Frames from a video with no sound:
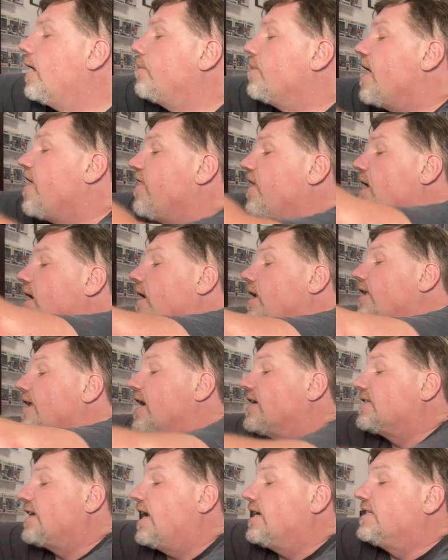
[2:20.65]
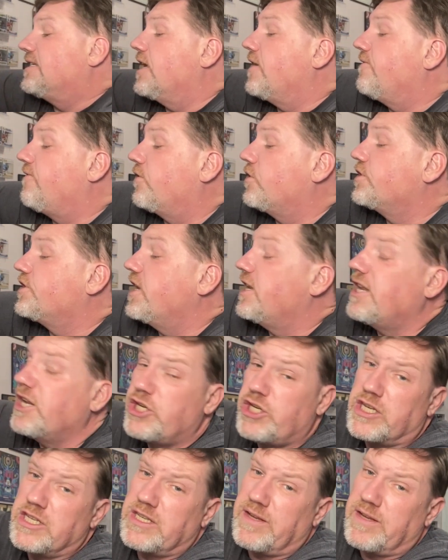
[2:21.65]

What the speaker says: And then, yes, I said first editions.